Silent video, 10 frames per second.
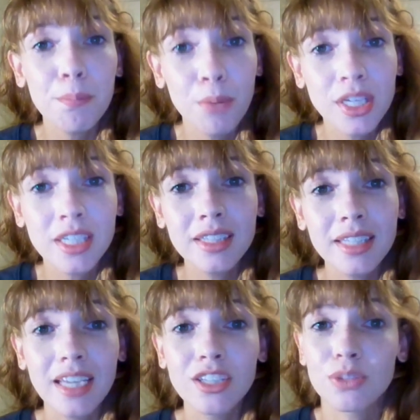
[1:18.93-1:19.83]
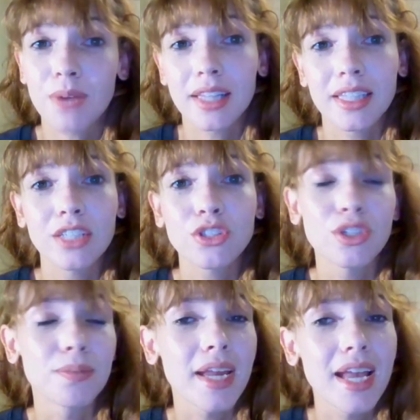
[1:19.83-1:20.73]
put in a link directly
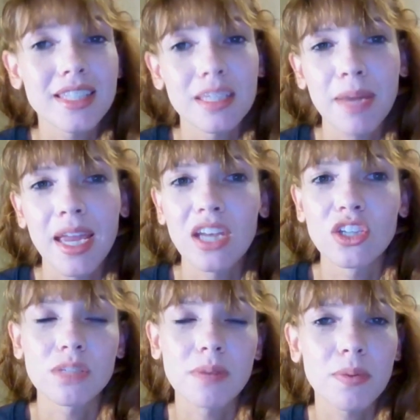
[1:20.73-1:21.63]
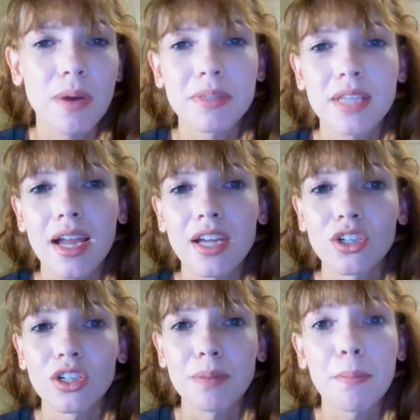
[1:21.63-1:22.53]
to my Etsy page or my website
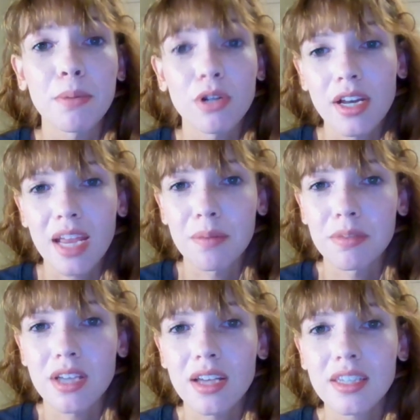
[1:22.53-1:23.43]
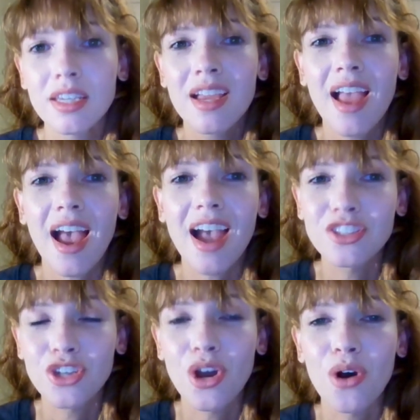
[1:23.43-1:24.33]
or my book on Amazon,
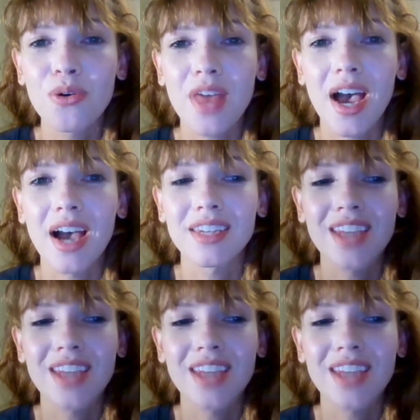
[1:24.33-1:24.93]
and know that